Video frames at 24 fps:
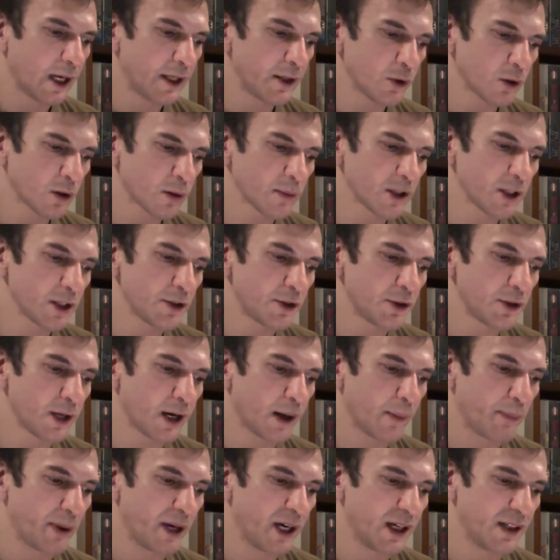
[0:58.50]
normally do
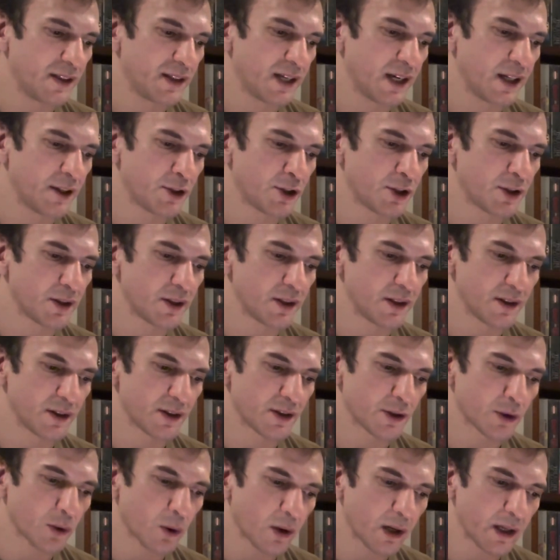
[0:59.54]
not pay attention to the
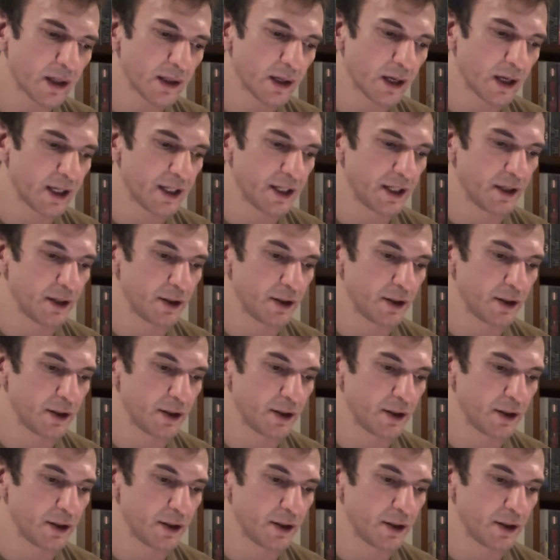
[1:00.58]
storyline in a